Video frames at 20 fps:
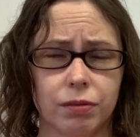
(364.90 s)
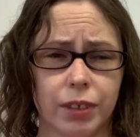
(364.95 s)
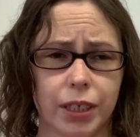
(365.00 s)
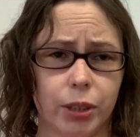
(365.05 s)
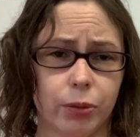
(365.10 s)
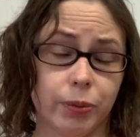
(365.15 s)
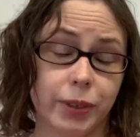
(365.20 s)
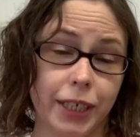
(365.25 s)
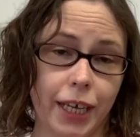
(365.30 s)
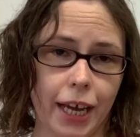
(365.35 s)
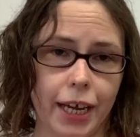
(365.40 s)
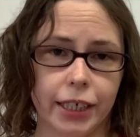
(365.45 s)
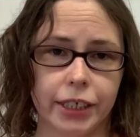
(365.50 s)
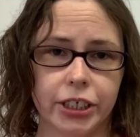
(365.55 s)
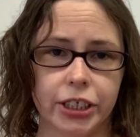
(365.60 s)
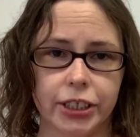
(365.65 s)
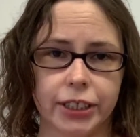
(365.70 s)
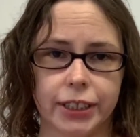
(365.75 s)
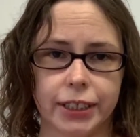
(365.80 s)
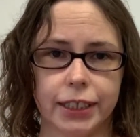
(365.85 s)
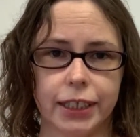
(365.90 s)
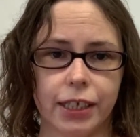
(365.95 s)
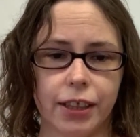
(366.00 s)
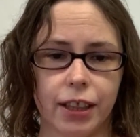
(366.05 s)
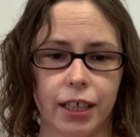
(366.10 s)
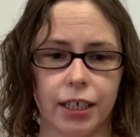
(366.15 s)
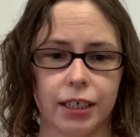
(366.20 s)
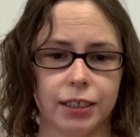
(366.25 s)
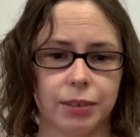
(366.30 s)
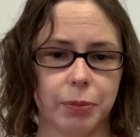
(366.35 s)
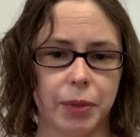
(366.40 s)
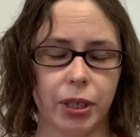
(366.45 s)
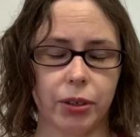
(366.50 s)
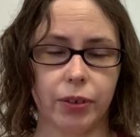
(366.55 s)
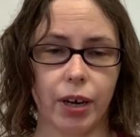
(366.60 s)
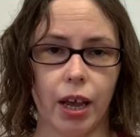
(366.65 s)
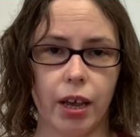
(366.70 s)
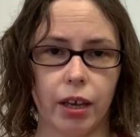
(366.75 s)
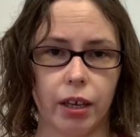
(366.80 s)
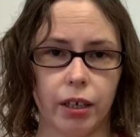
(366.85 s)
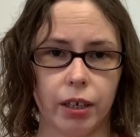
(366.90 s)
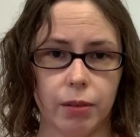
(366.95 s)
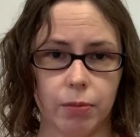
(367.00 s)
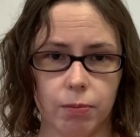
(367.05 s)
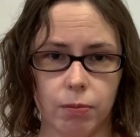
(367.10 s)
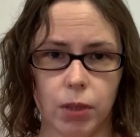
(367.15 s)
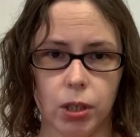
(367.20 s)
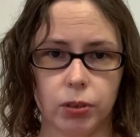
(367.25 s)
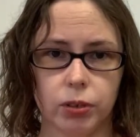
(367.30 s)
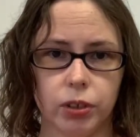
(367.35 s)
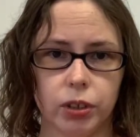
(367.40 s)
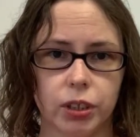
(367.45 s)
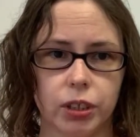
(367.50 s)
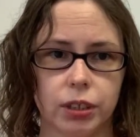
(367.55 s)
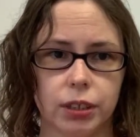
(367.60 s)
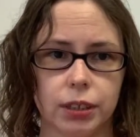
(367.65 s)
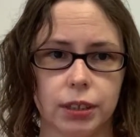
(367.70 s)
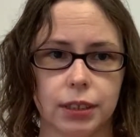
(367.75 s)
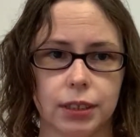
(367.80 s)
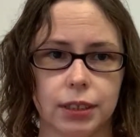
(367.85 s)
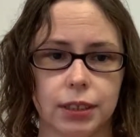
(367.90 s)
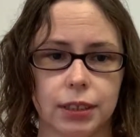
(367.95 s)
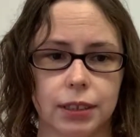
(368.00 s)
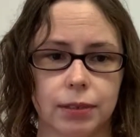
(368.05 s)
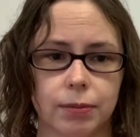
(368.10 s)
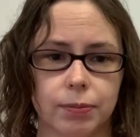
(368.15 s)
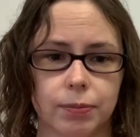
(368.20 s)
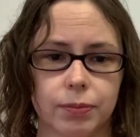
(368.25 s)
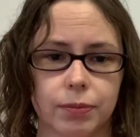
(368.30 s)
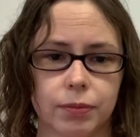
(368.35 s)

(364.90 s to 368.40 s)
like reactions to things, my own emotions.